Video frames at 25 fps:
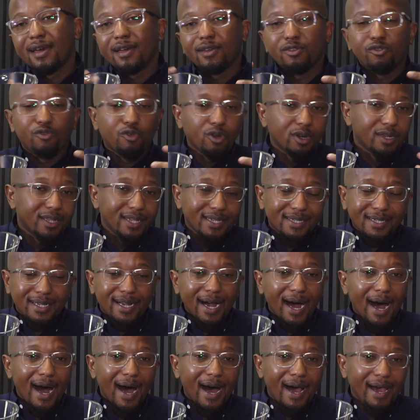you got this
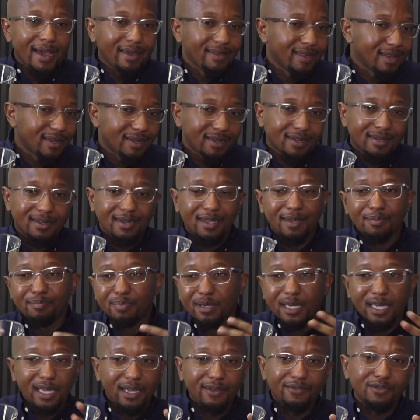guy that he
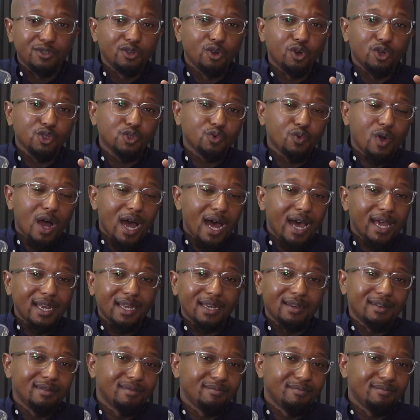believes knows wine